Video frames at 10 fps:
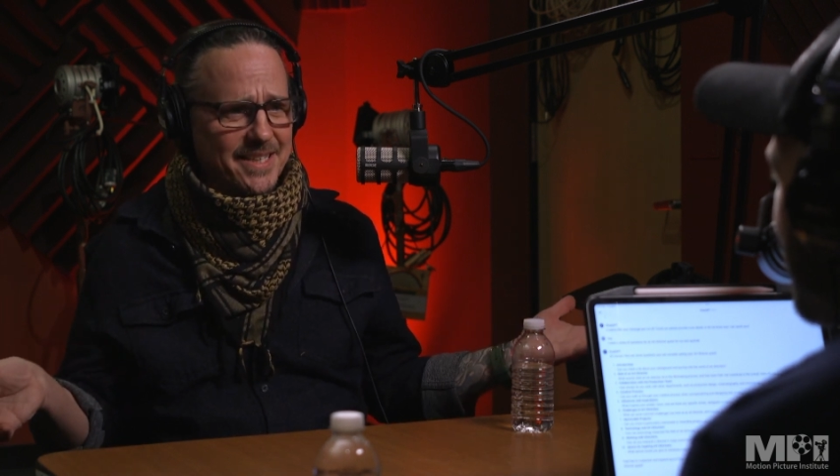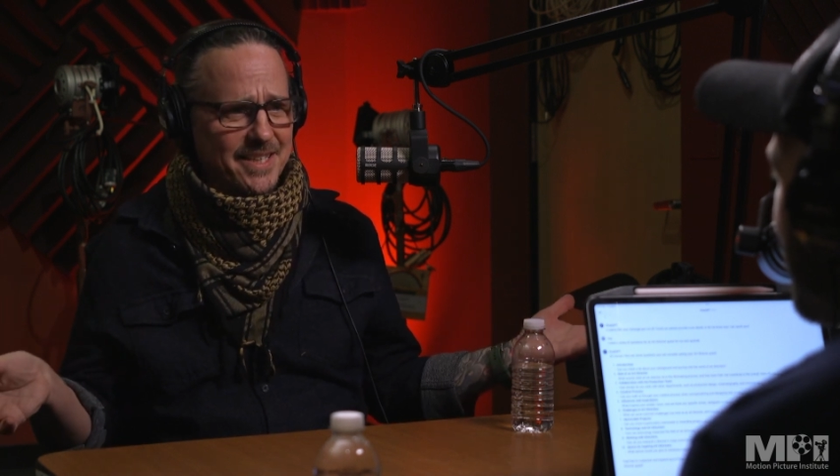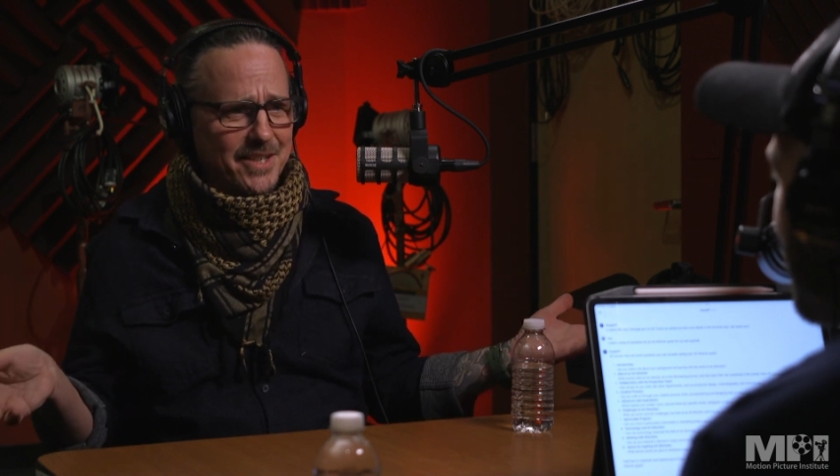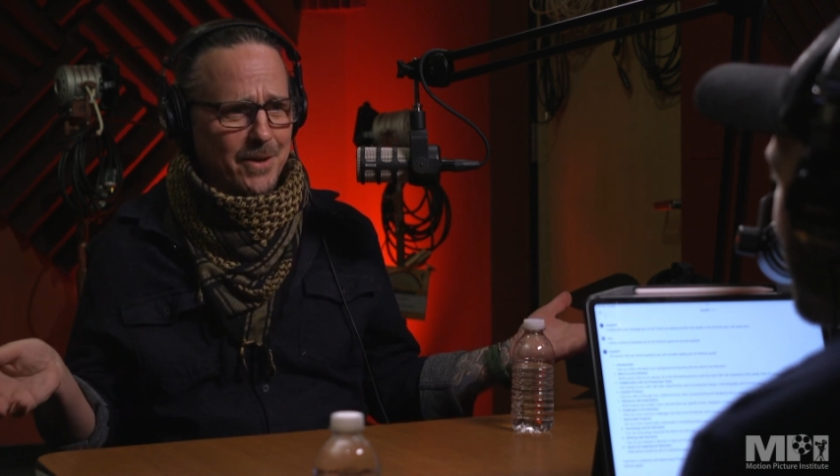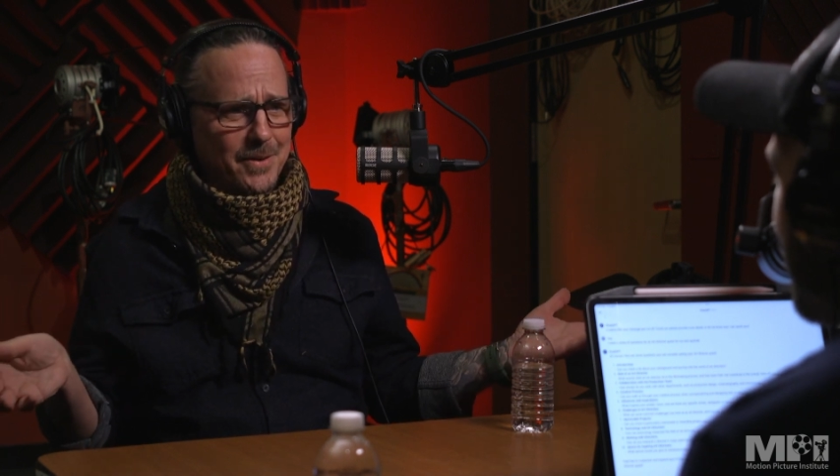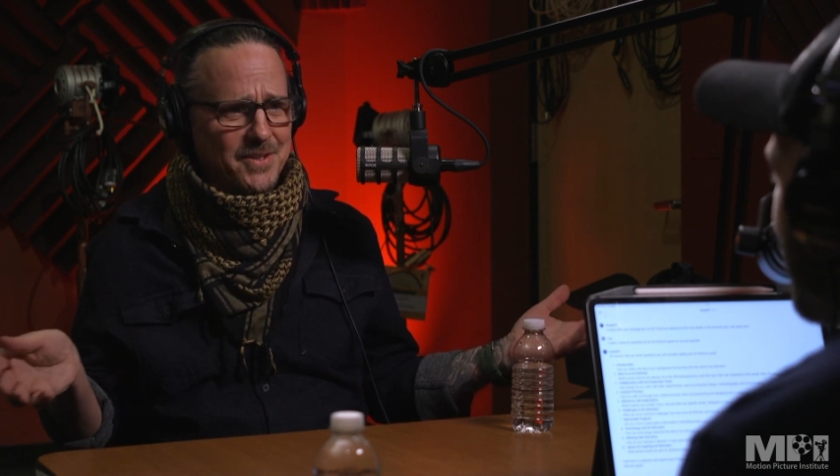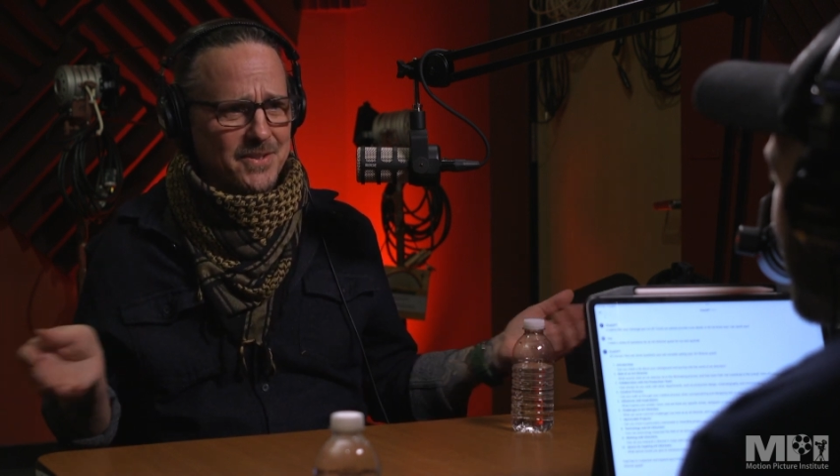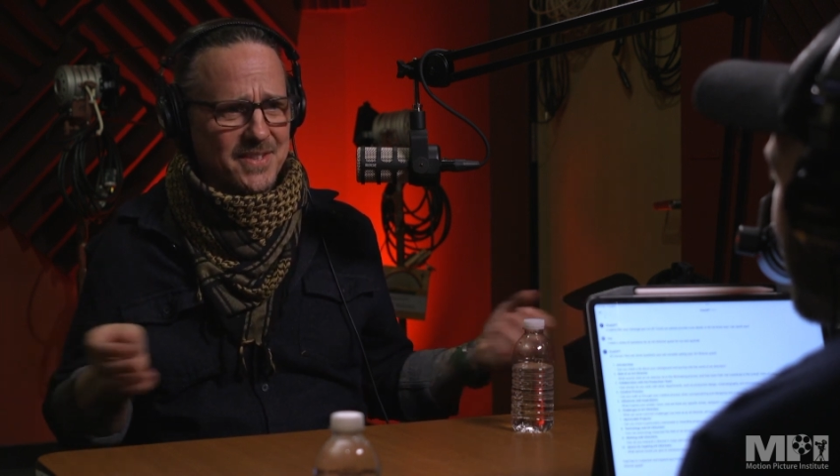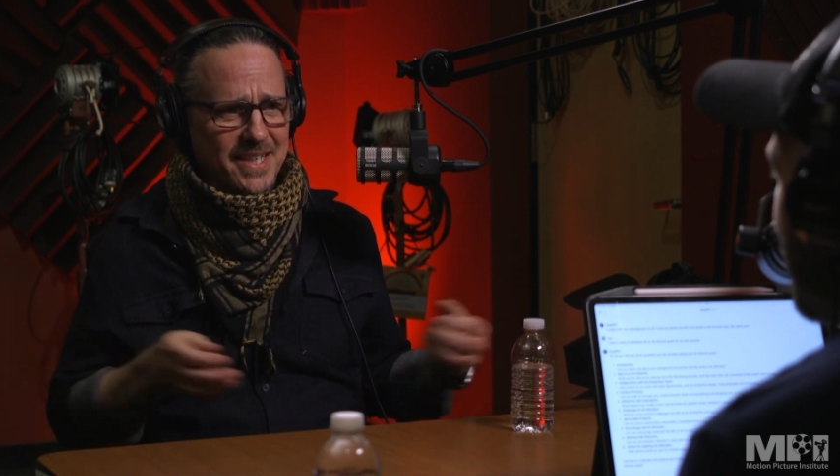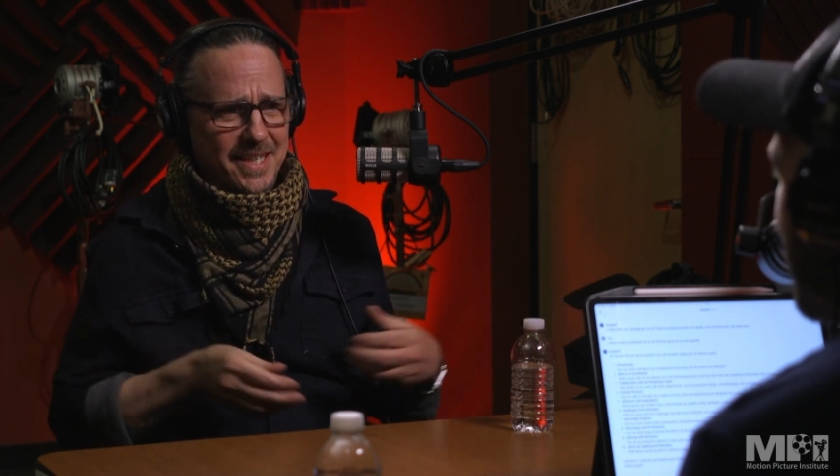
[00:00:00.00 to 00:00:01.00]
It's
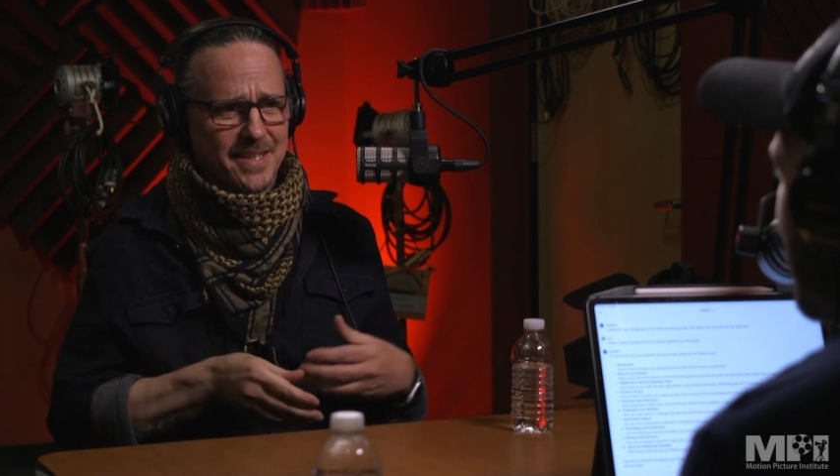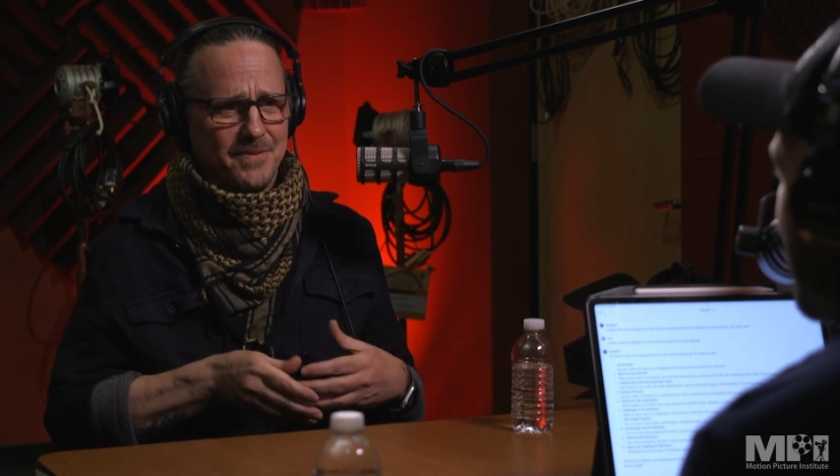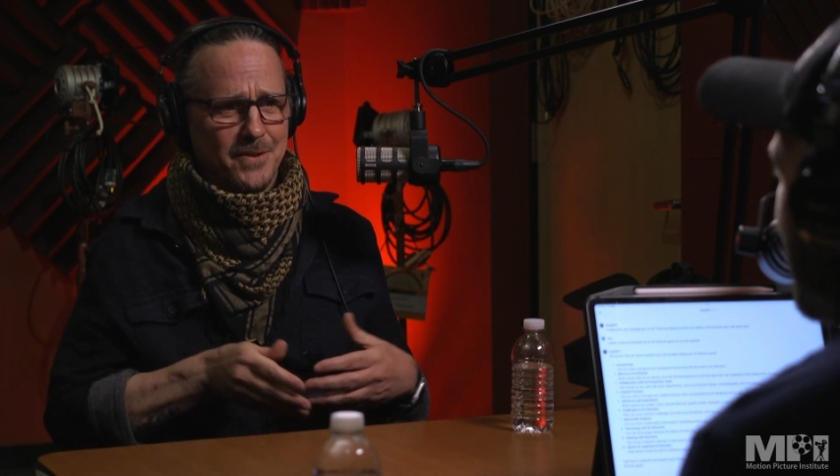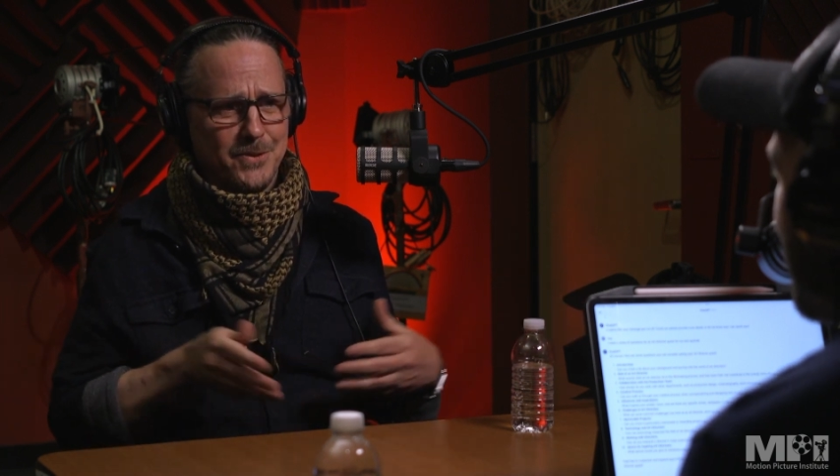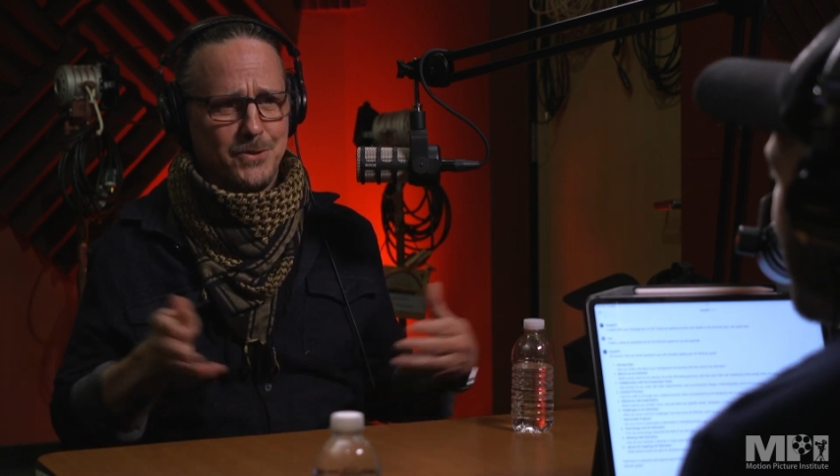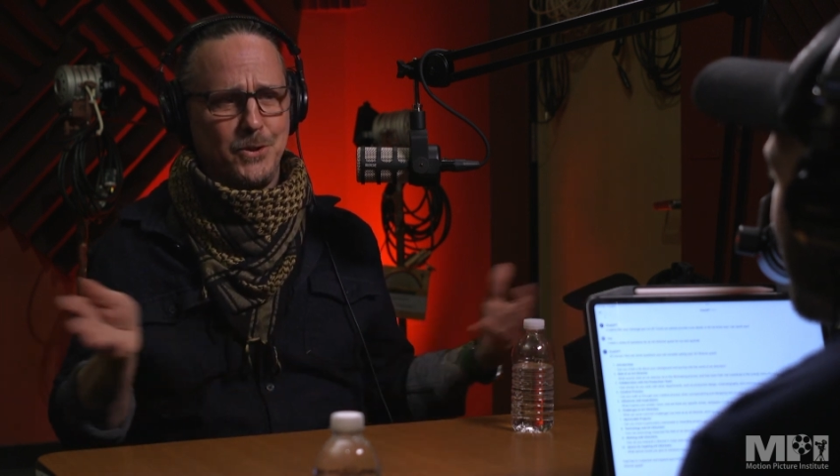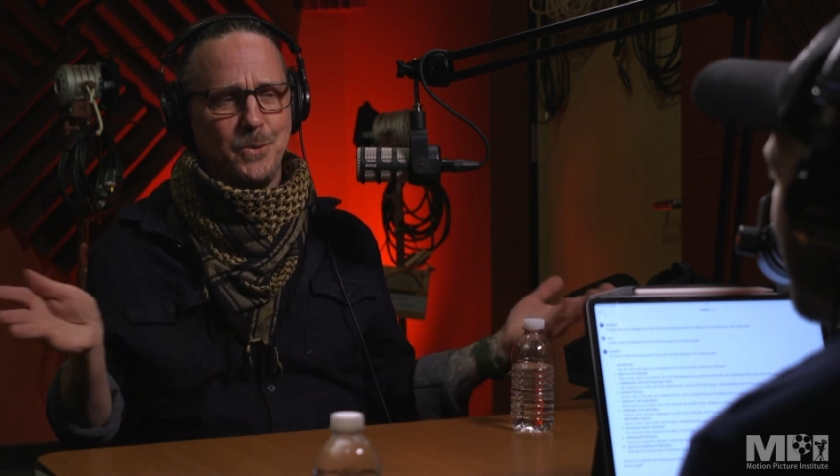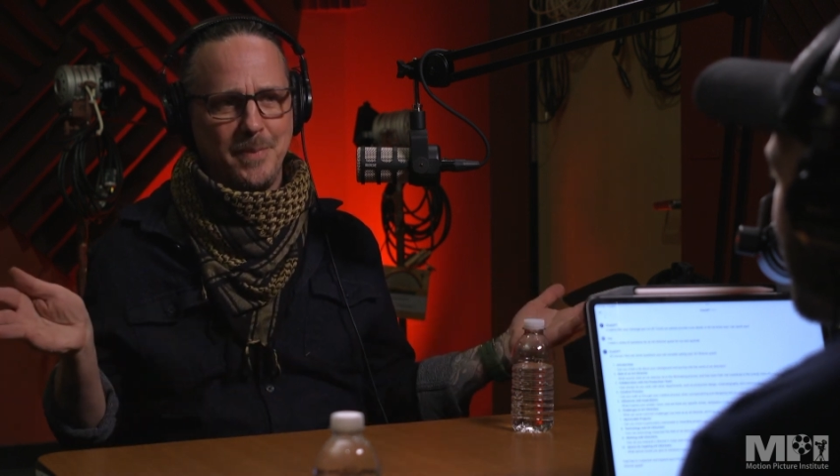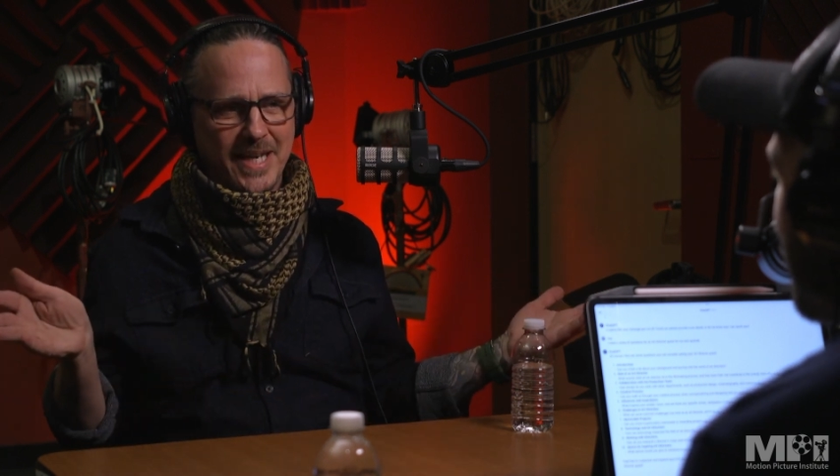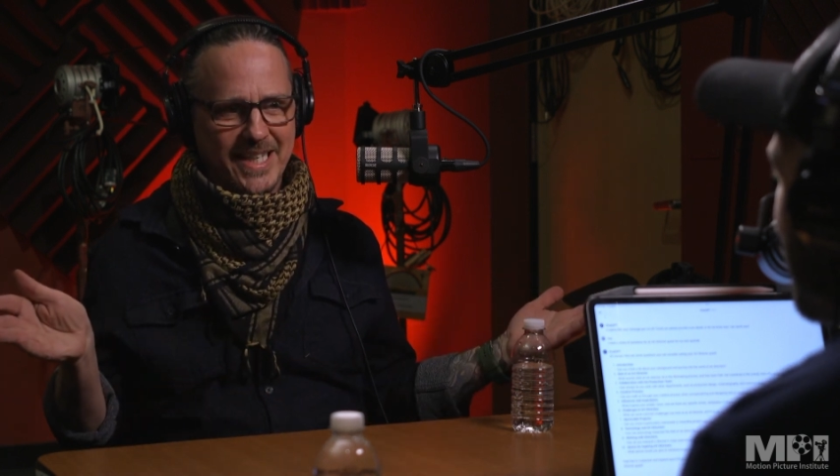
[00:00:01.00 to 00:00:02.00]
just like, if there's too
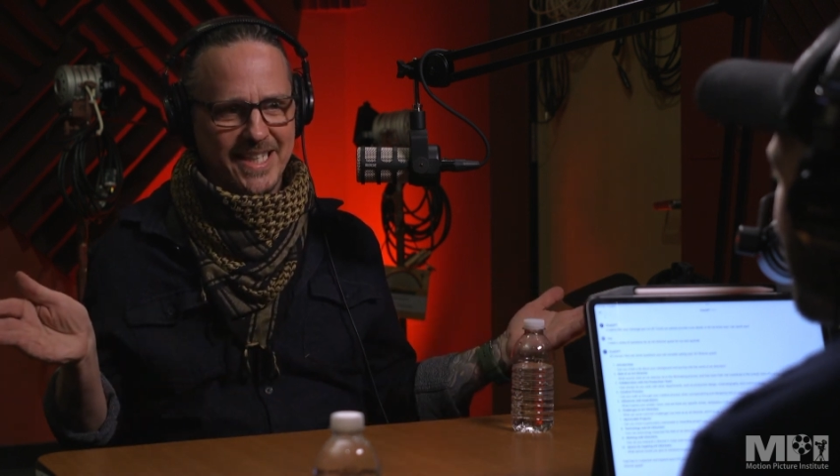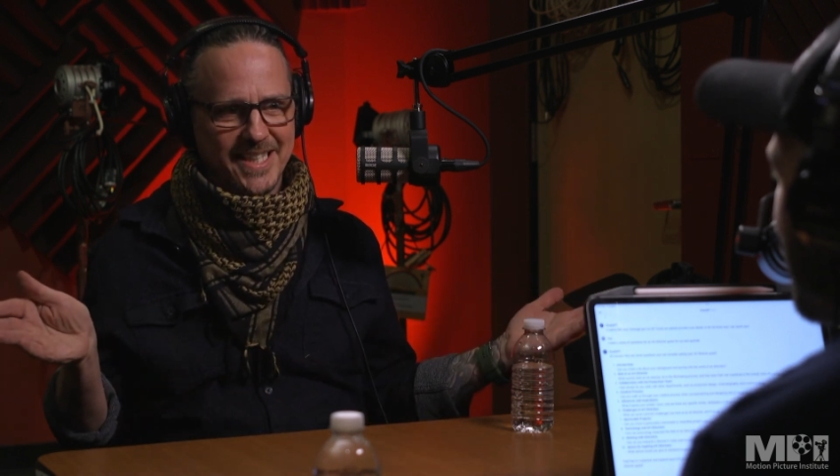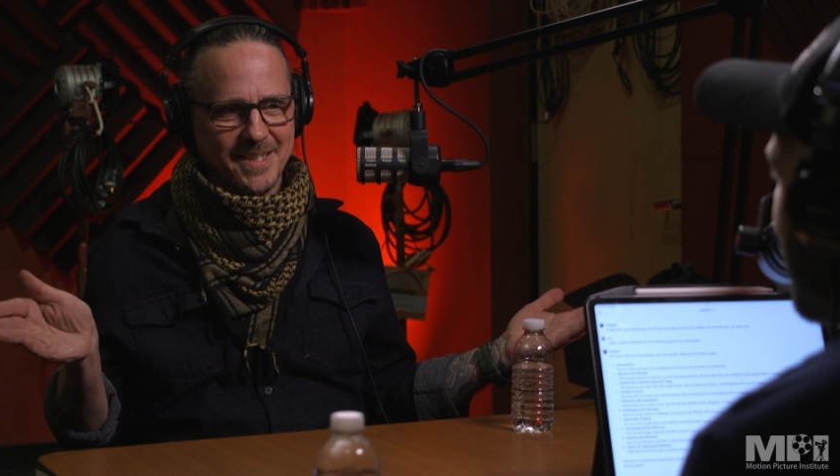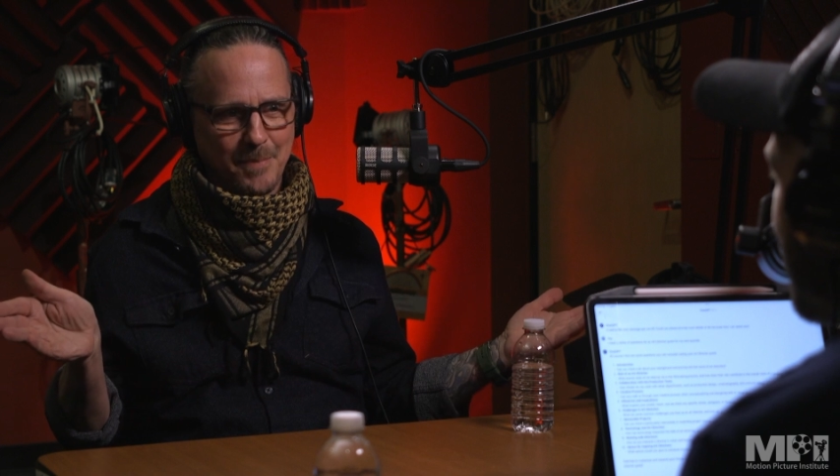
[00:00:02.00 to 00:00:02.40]
many